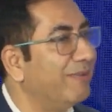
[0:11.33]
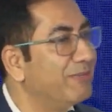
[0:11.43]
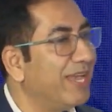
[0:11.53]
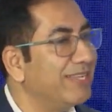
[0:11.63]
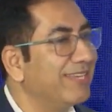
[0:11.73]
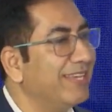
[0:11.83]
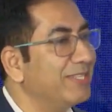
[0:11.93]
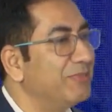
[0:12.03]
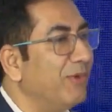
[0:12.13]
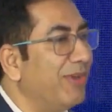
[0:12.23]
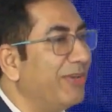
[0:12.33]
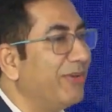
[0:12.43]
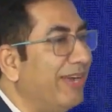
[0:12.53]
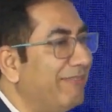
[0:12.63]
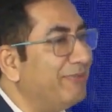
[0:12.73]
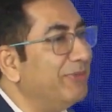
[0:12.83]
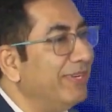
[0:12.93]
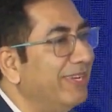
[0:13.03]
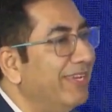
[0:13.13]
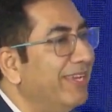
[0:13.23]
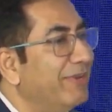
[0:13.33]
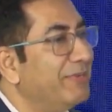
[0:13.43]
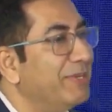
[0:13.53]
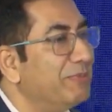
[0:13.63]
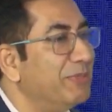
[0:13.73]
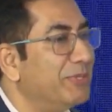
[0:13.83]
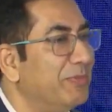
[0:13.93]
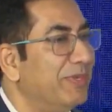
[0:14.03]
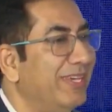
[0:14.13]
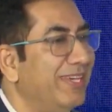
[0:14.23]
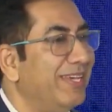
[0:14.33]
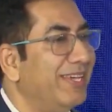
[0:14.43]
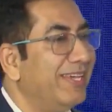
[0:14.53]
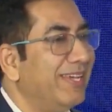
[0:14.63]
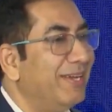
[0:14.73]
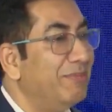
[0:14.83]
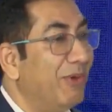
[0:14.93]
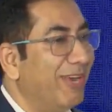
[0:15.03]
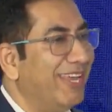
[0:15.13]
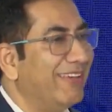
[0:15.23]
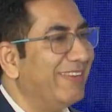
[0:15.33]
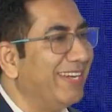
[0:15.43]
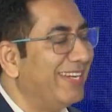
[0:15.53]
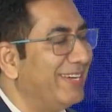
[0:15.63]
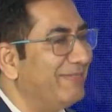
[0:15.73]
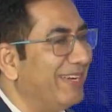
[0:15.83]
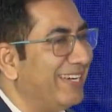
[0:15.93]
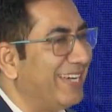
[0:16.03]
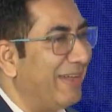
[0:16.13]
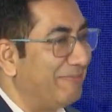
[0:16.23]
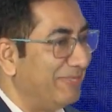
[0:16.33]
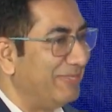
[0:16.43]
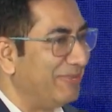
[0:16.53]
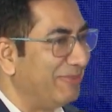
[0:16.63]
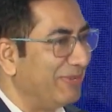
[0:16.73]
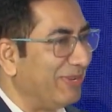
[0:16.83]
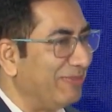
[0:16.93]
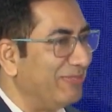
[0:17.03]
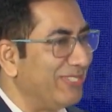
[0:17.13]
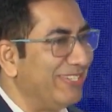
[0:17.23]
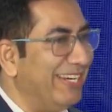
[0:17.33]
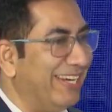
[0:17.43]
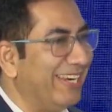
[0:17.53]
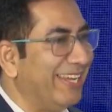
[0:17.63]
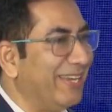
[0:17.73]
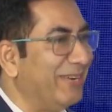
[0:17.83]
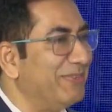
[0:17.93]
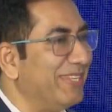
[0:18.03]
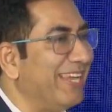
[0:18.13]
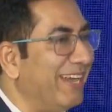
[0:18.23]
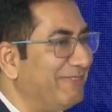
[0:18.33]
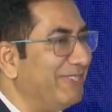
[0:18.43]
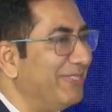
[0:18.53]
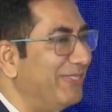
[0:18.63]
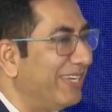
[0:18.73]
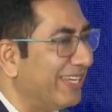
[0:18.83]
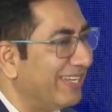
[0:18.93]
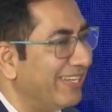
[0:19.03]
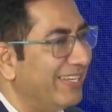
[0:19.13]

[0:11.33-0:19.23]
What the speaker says: I was asking it's morning or afternoon. It was supposed to be a morning event, but it happens to be almost teetering around the afternoon here.